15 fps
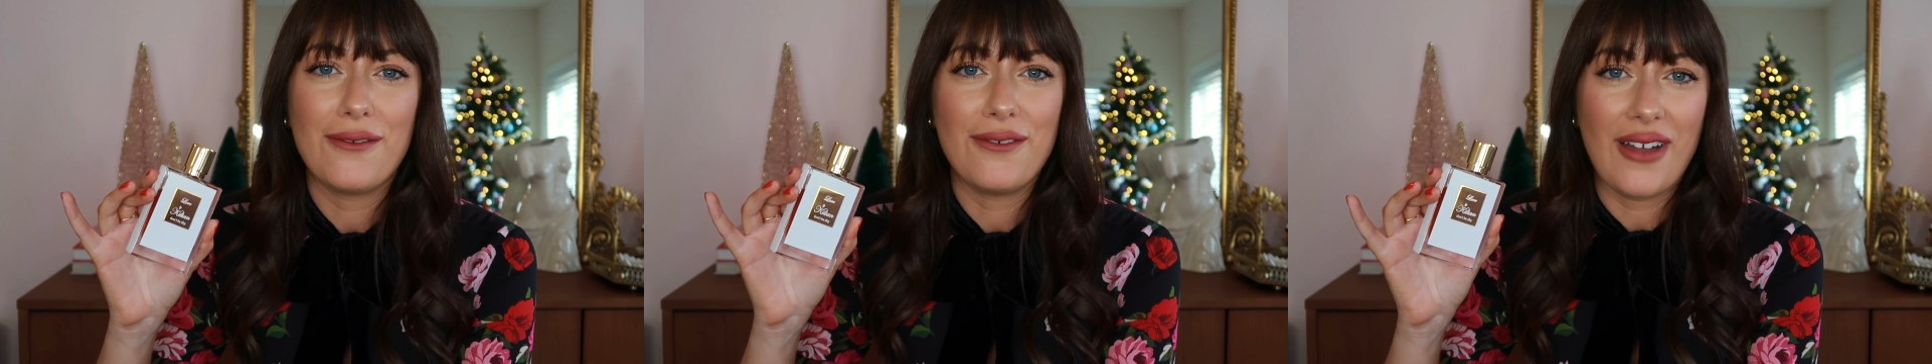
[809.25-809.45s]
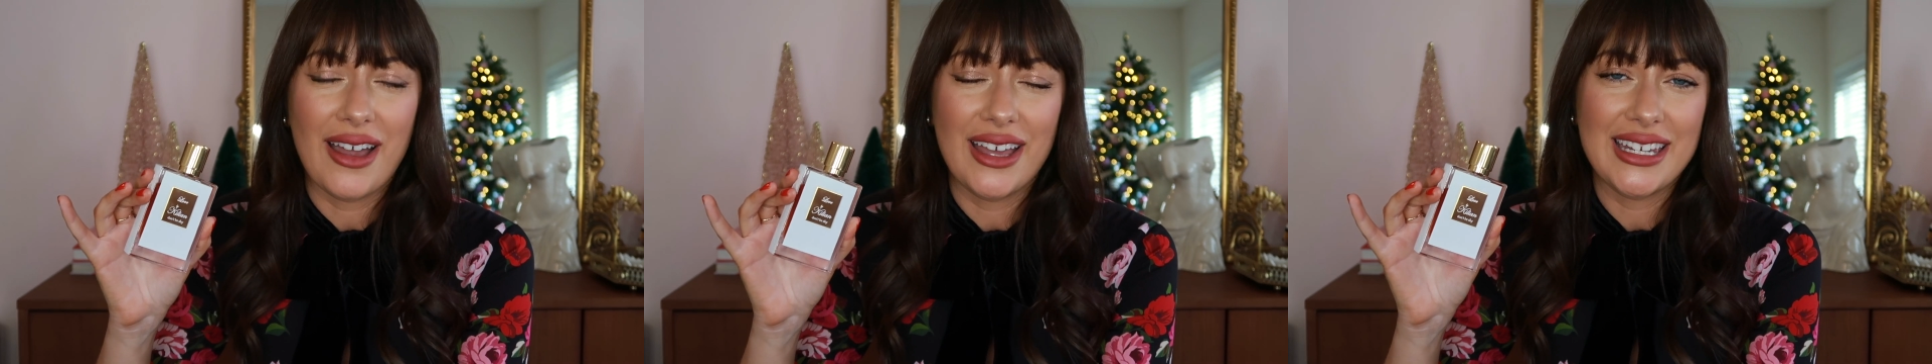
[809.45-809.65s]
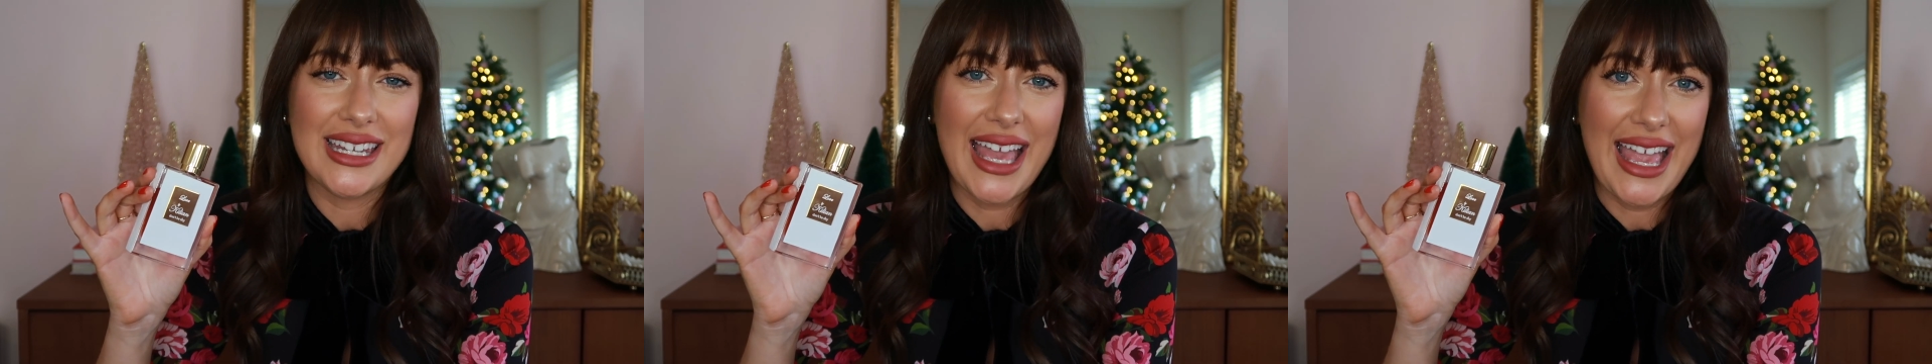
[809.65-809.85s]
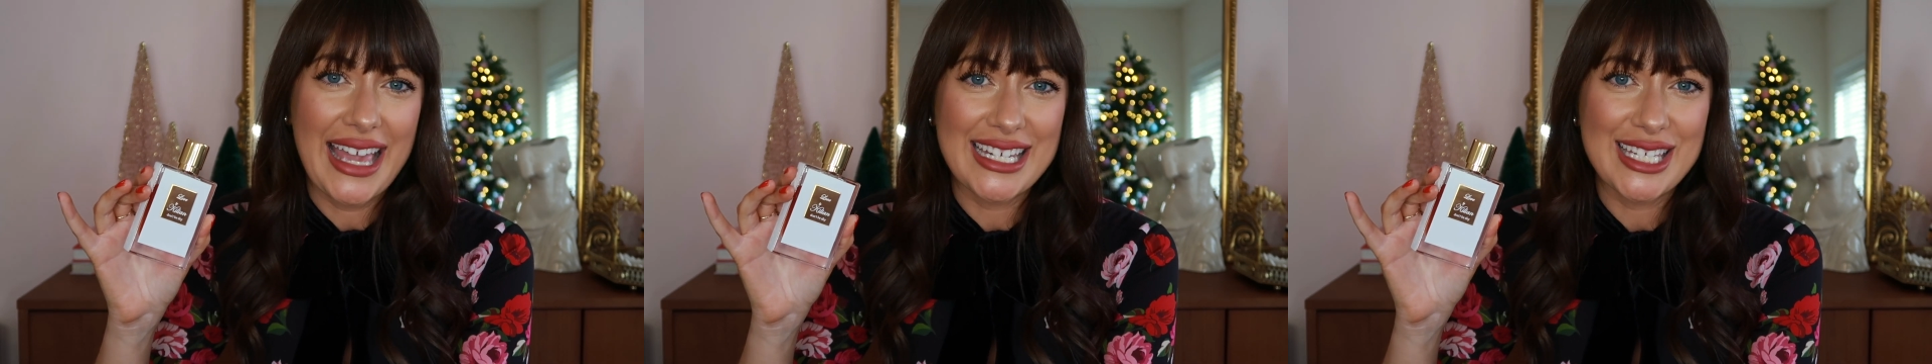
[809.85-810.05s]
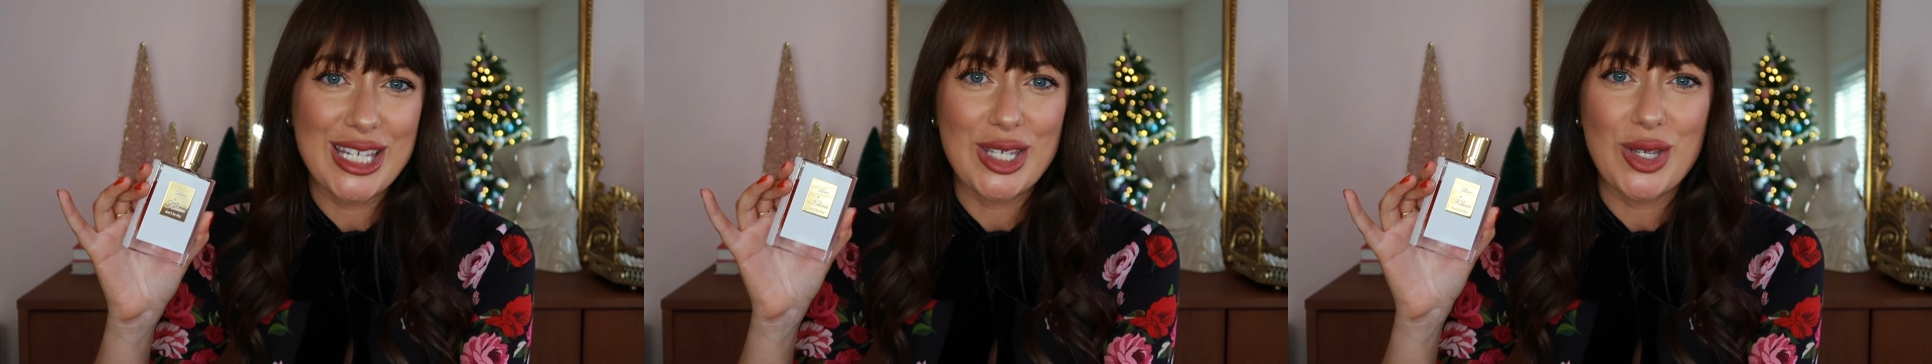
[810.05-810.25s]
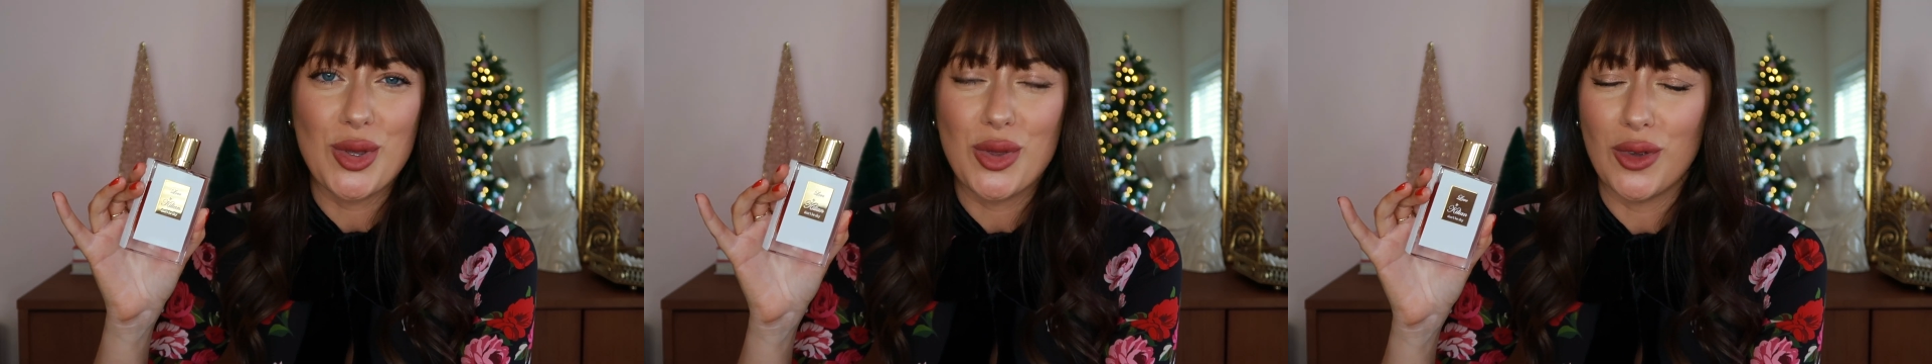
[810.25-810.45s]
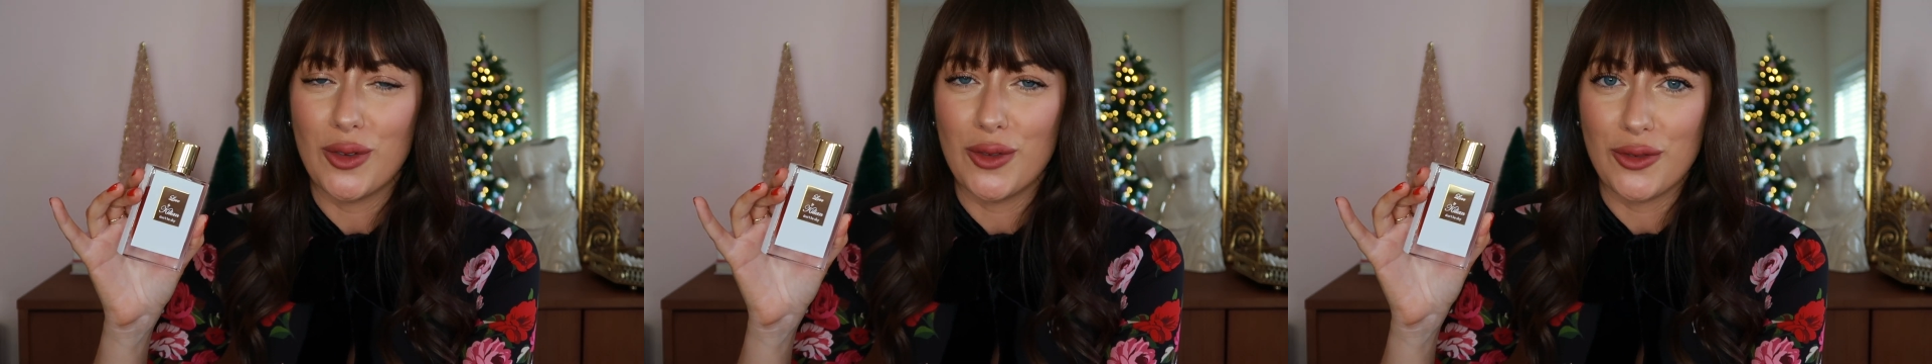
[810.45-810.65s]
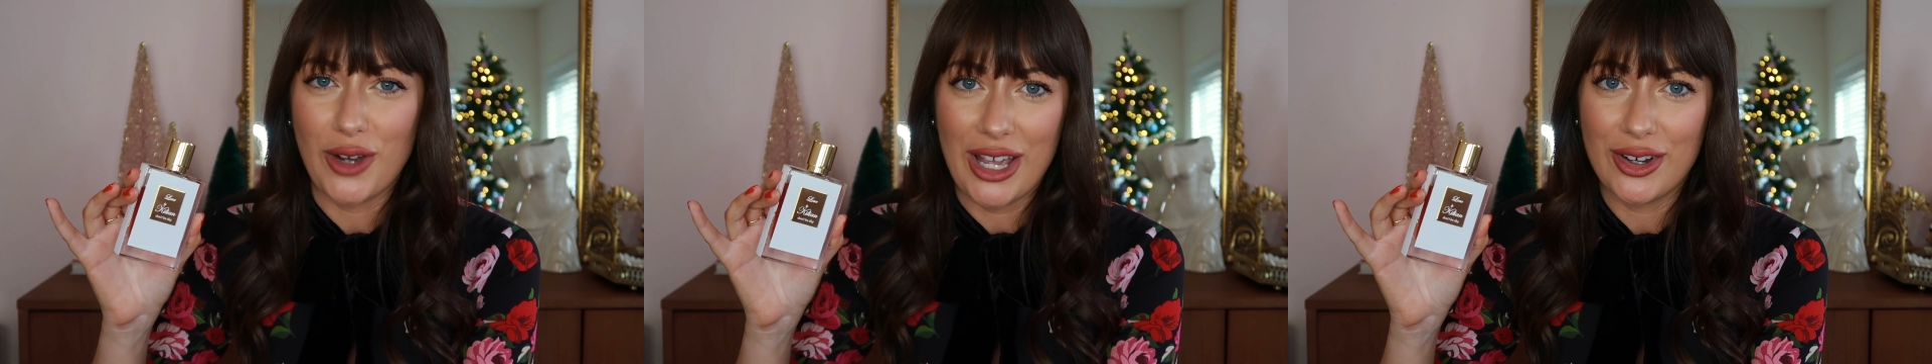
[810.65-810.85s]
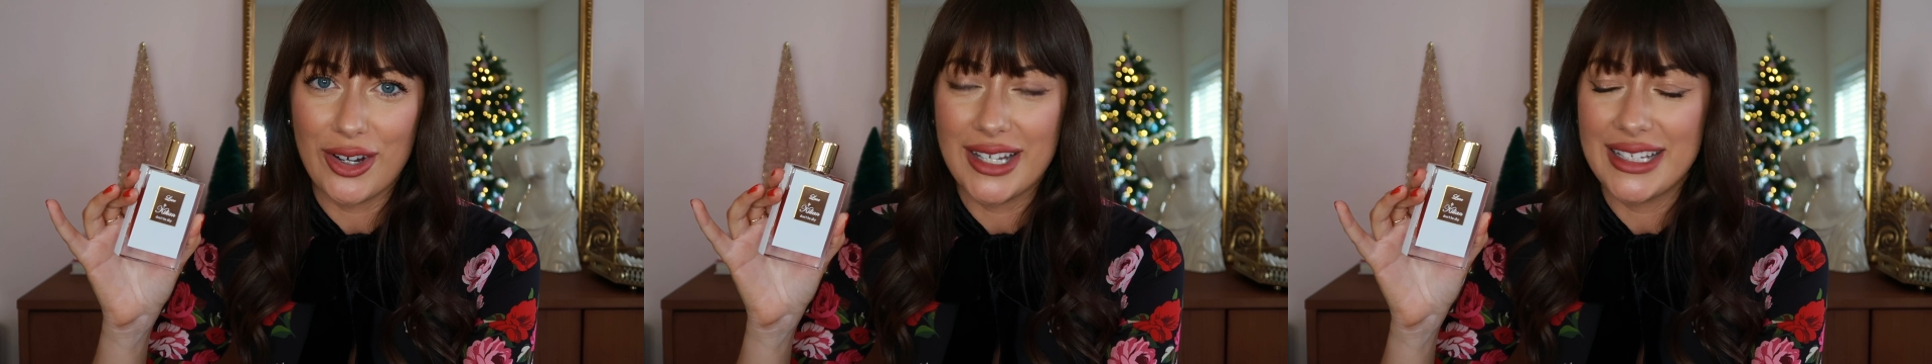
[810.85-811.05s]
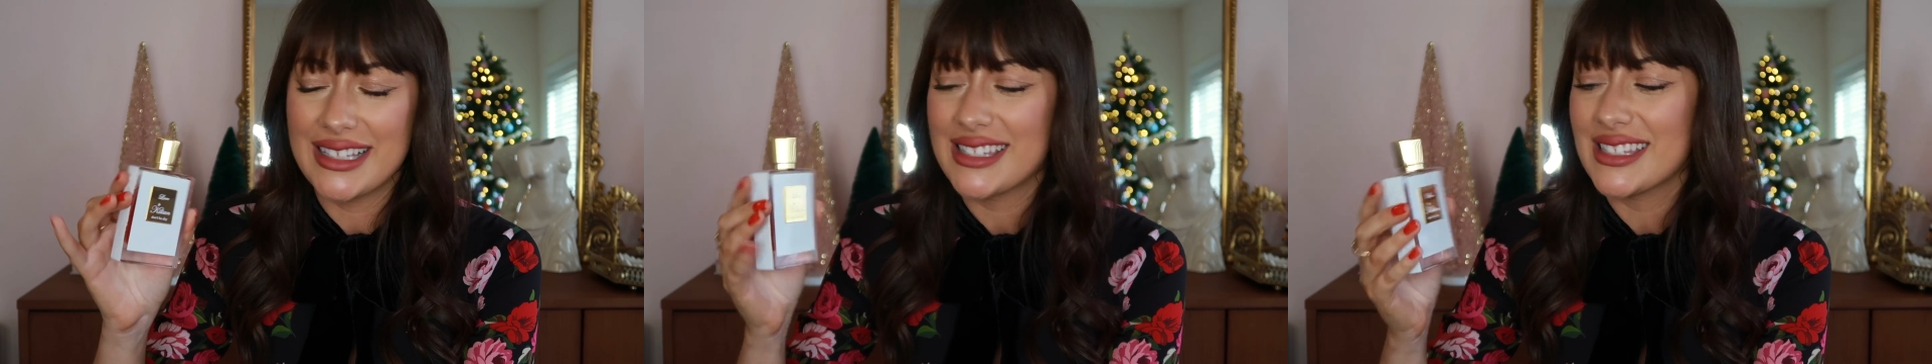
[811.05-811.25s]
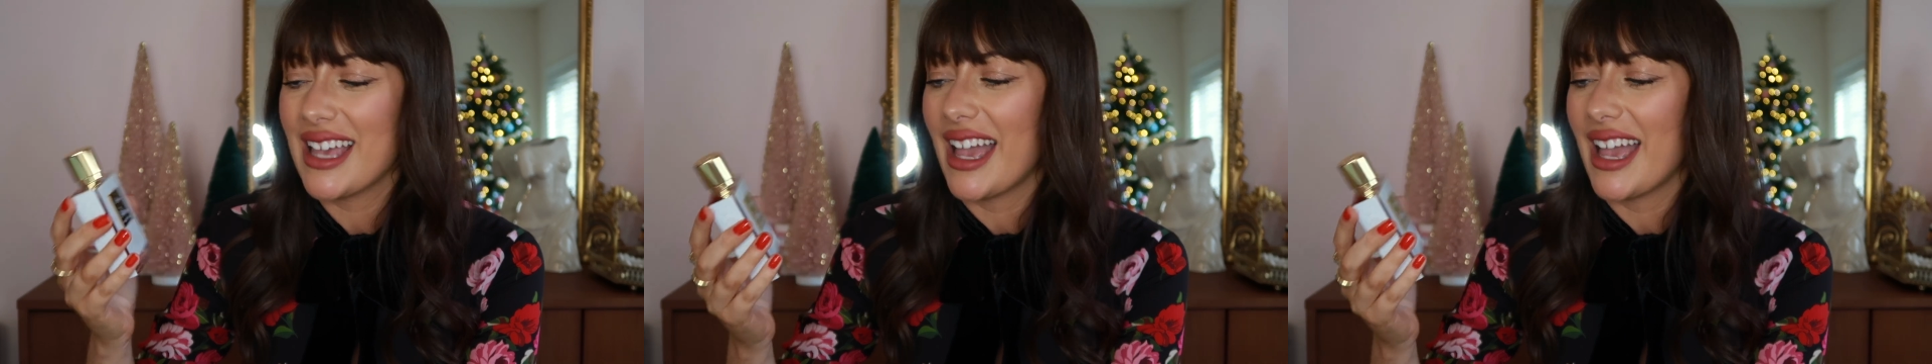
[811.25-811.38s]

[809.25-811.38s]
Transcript: fun, and youthful fragrance.